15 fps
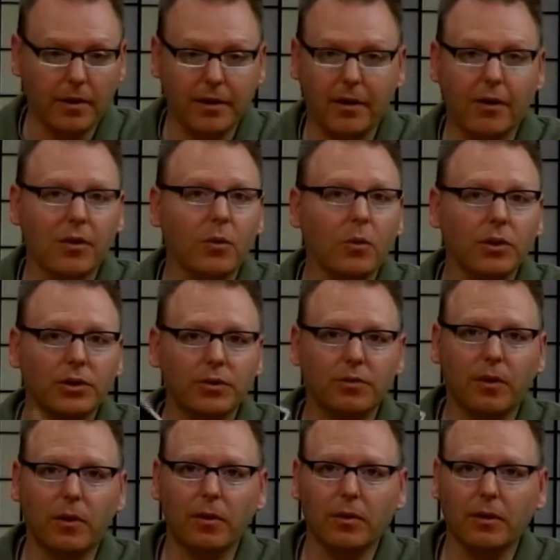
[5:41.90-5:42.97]
call it a worship
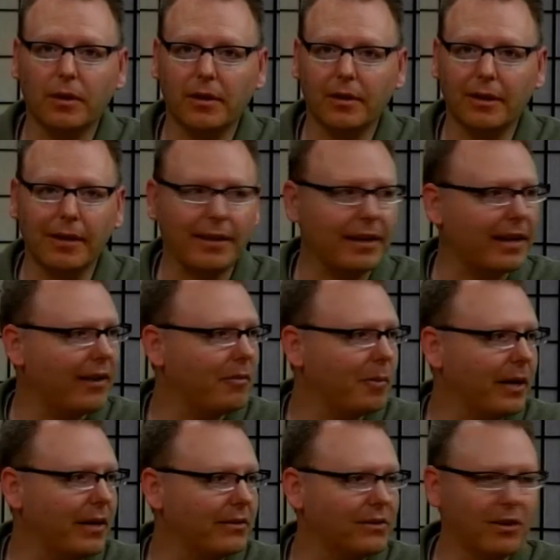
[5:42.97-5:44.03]
folder. I think
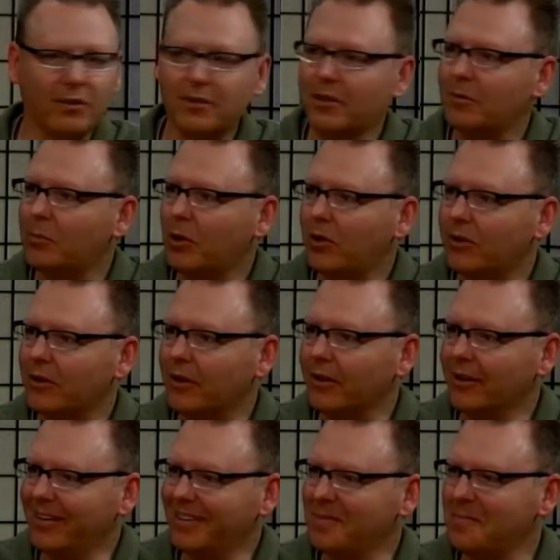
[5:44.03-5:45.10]
everybody else calls it a bulletin.
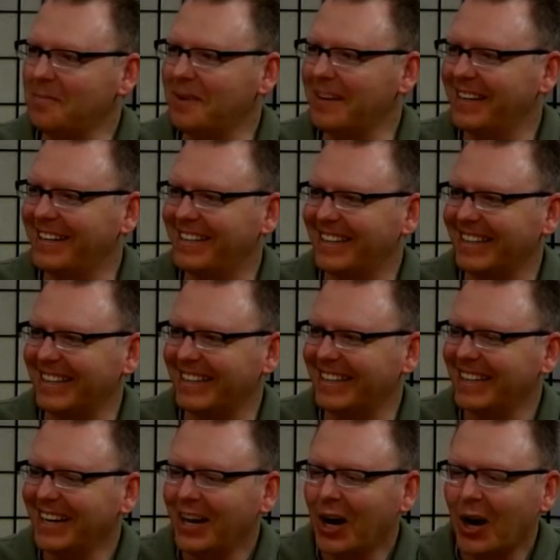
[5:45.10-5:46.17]
But
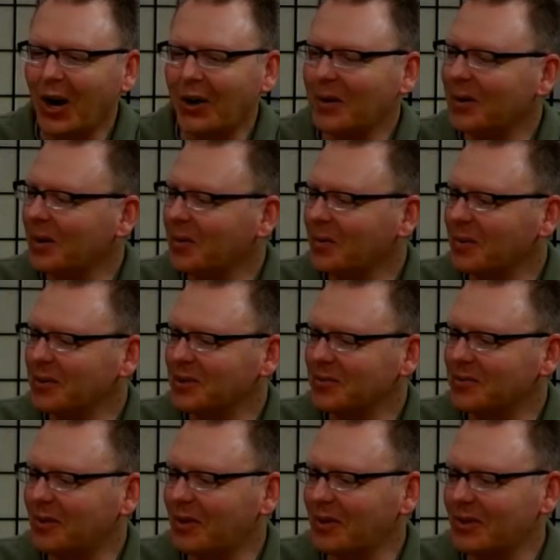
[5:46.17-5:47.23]
our
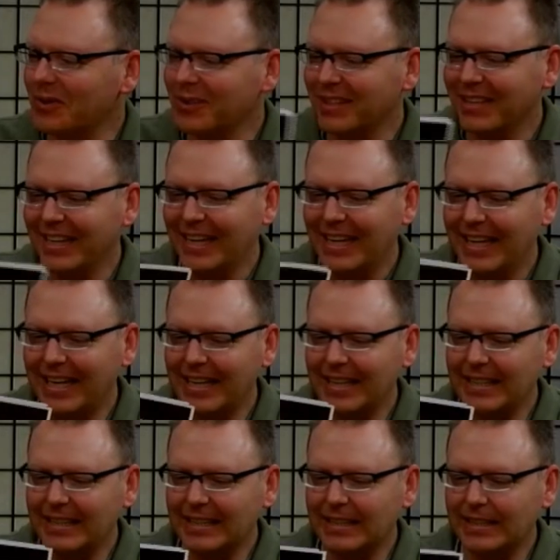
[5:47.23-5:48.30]
worship folder
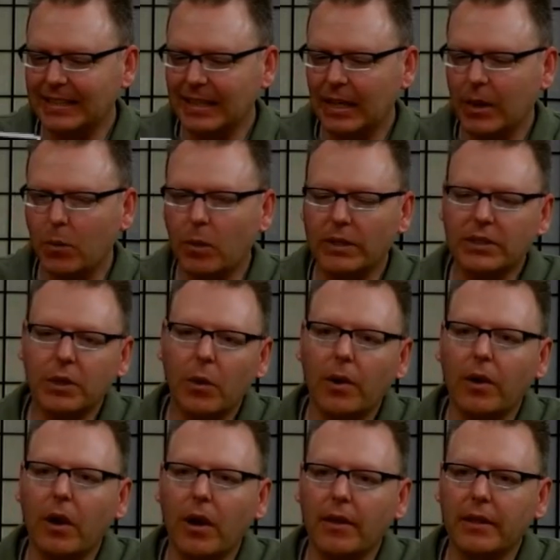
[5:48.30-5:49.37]
is what's
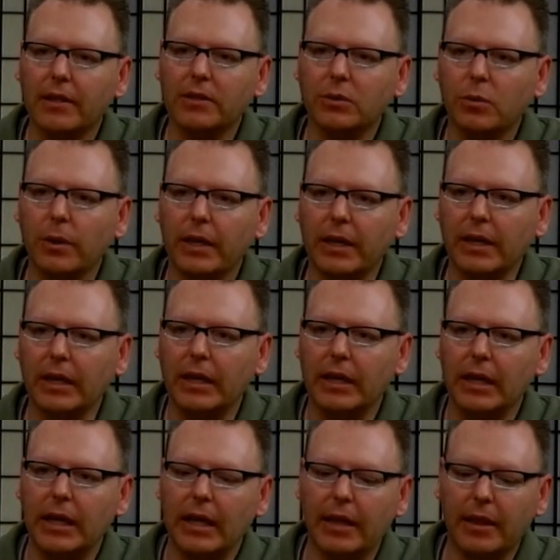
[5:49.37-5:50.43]
going on this week.
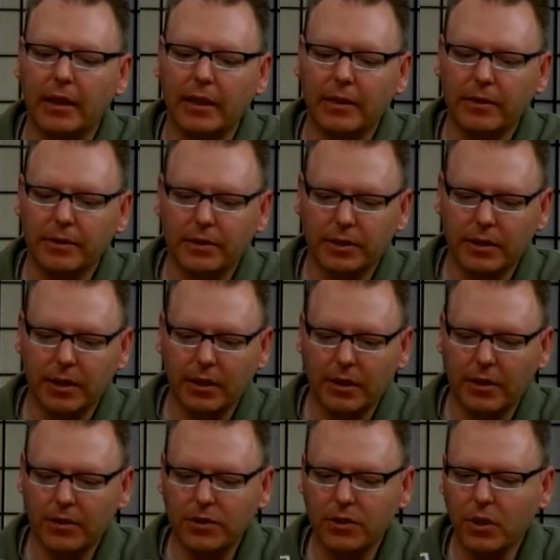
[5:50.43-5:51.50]
There's
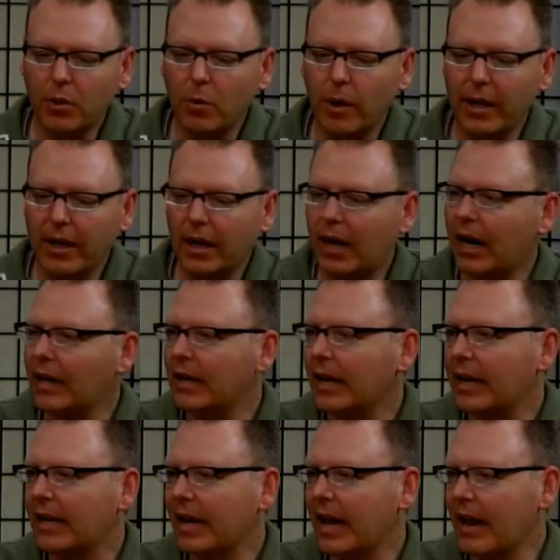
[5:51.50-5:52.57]
no way to
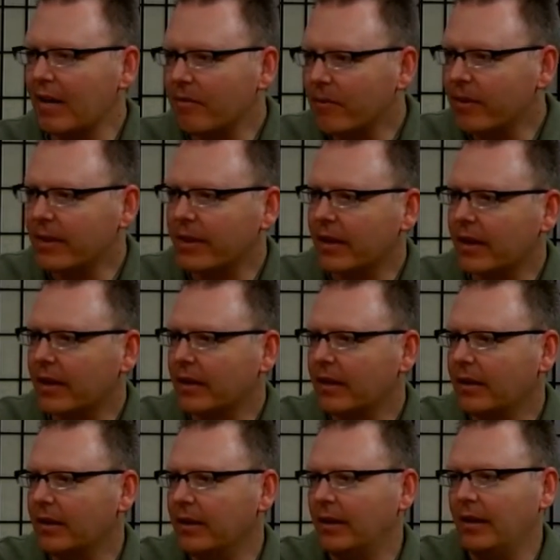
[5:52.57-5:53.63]
highlight
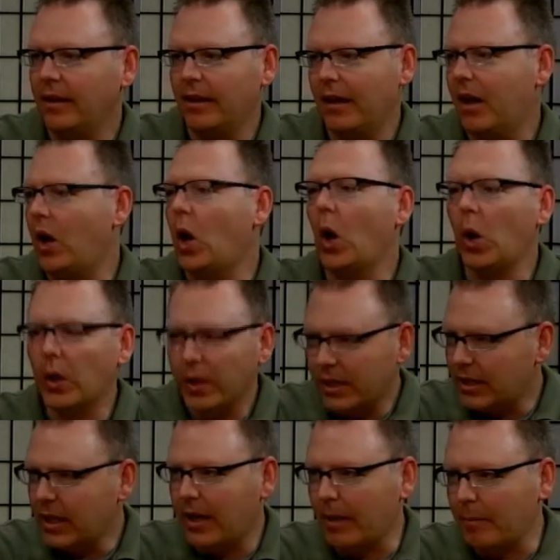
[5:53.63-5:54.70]
everything all the
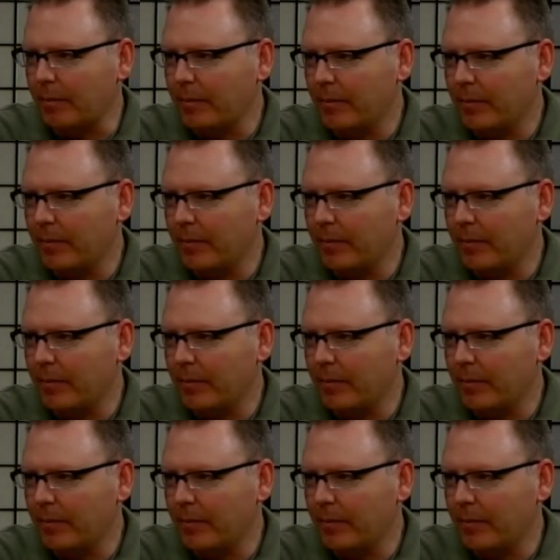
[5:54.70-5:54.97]
time.